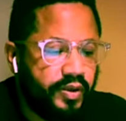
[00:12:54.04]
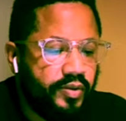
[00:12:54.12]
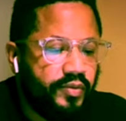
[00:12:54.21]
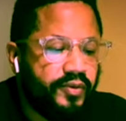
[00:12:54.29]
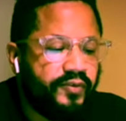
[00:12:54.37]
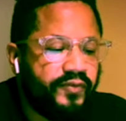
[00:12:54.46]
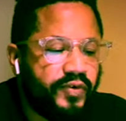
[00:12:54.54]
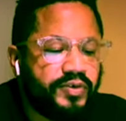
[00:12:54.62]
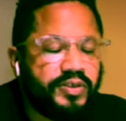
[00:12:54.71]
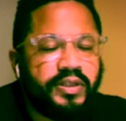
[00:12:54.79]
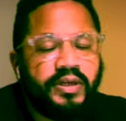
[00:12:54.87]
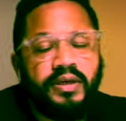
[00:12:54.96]
Well, the
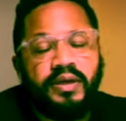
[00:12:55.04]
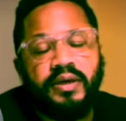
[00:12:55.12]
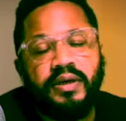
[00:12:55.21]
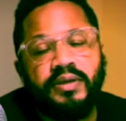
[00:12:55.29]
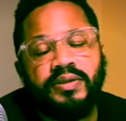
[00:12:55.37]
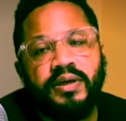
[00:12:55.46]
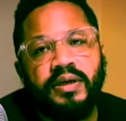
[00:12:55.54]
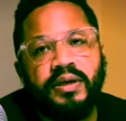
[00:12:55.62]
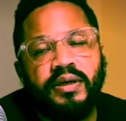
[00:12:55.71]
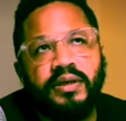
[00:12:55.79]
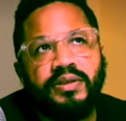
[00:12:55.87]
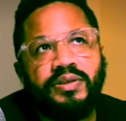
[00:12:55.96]
first thing is uh,
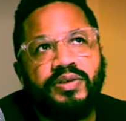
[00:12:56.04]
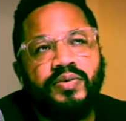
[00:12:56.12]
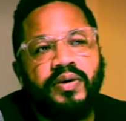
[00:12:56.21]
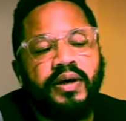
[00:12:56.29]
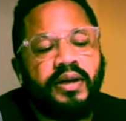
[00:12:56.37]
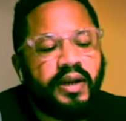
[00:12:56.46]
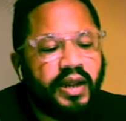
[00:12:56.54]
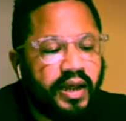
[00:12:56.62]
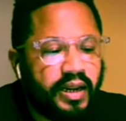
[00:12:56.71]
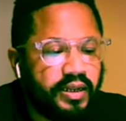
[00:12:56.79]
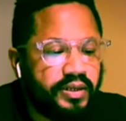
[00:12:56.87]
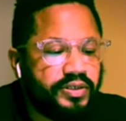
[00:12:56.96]
is to
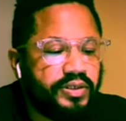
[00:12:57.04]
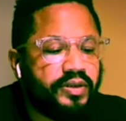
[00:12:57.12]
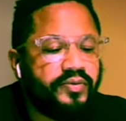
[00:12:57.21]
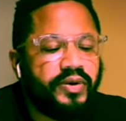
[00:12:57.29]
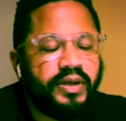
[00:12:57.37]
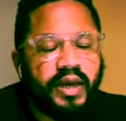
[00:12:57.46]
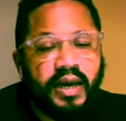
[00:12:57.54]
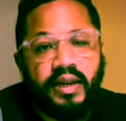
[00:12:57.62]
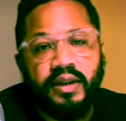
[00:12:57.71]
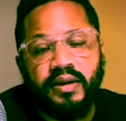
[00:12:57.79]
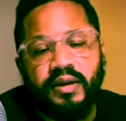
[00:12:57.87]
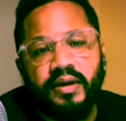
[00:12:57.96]
acknowledge the
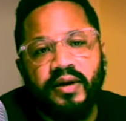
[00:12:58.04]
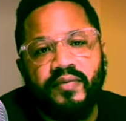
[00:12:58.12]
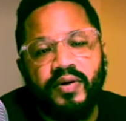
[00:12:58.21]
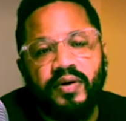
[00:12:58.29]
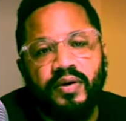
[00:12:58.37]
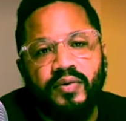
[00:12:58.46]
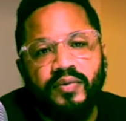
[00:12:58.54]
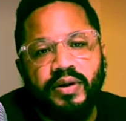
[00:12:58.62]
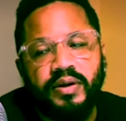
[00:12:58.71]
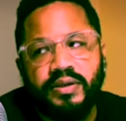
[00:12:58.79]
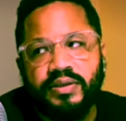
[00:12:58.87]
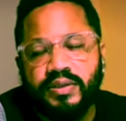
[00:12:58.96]
reality of our
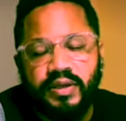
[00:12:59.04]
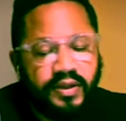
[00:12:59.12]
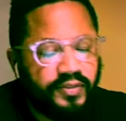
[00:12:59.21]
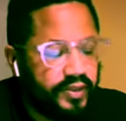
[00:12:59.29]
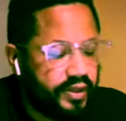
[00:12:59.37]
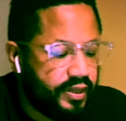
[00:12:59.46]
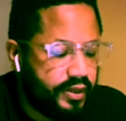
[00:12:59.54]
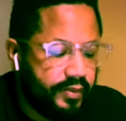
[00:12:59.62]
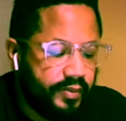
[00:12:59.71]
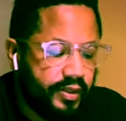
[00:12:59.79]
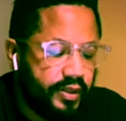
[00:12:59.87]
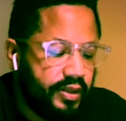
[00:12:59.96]
loneliness.
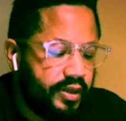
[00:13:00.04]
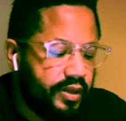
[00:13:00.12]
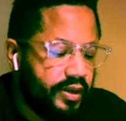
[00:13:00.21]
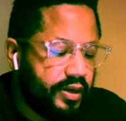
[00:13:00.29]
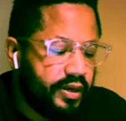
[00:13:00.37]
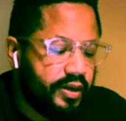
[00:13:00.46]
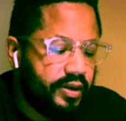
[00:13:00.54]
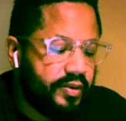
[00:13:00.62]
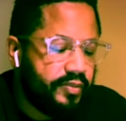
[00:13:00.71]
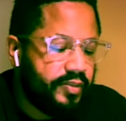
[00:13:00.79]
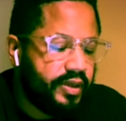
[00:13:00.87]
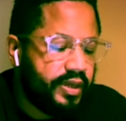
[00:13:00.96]
Nothing
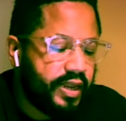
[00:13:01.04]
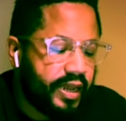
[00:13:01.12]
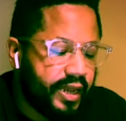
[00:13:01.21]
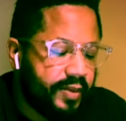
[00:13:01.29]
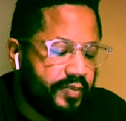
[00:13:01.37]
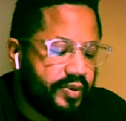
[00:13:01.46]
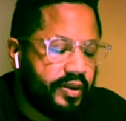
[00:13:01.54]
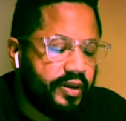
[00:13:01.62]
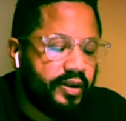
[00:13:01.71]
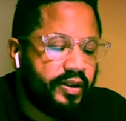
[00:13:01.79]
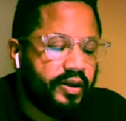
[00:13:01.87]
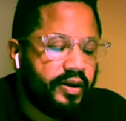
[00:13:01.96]
um, can
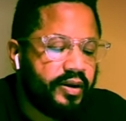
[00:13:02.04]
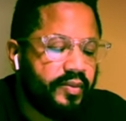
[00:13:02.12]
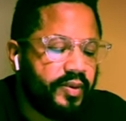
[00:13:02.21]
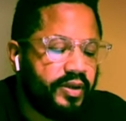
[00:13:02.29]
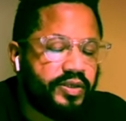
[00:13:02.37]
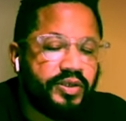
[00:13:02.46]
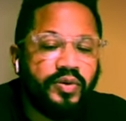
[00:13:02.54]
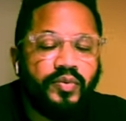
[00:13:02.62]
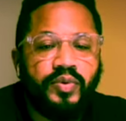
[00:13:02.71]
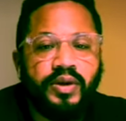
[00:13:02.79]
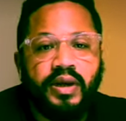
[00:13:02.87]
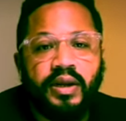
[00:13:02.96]
happen um, until
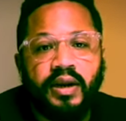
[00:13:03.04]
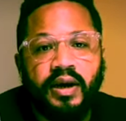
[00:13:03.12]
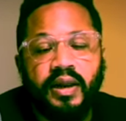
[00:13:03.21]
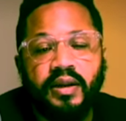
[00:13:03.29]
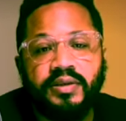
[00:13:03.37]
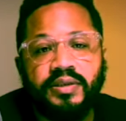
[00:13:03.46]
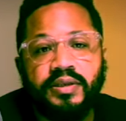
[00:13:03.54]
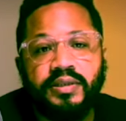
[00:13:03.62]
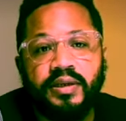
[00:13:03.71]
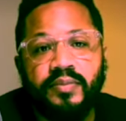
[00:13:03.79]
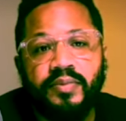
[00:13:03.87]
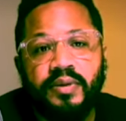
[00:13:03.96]
we acknowledge that
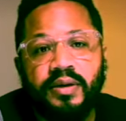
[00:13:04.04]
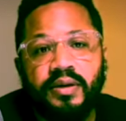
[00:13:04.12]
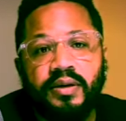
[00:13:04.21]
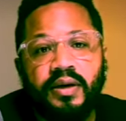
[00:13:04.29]
something